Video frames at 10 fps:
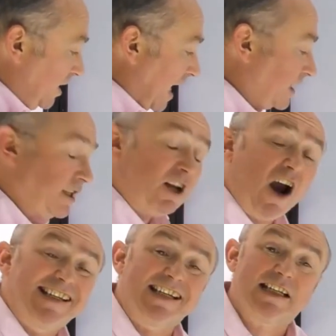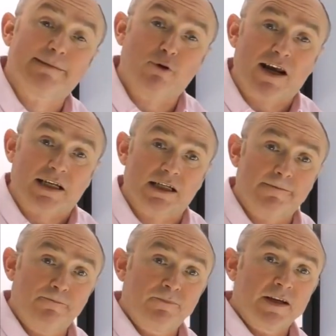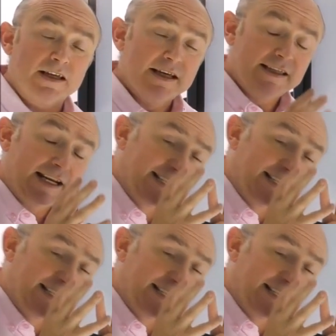get tighter spreads. The